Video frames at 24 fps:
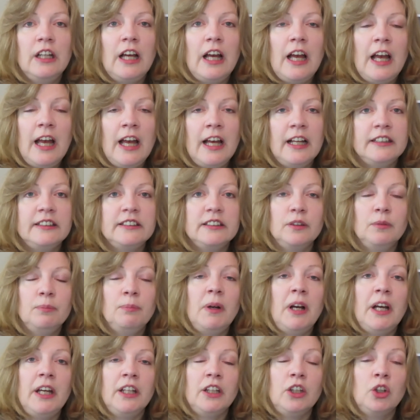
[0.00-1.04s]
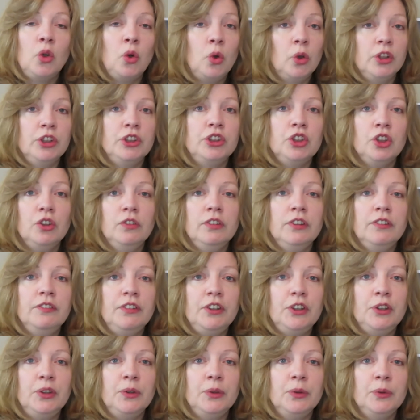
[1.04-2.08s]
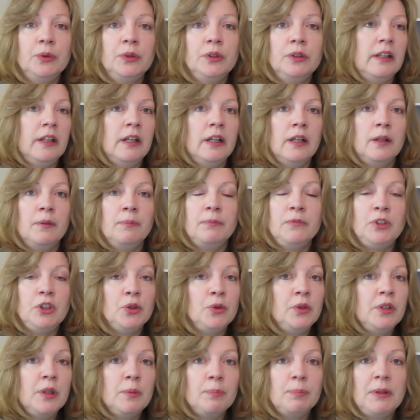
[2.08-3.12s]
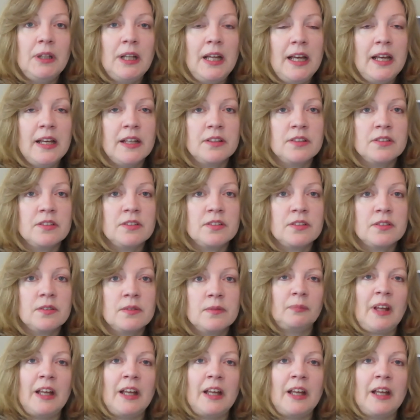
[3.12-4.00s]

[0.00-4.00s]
at my course overview, uh, unit plans,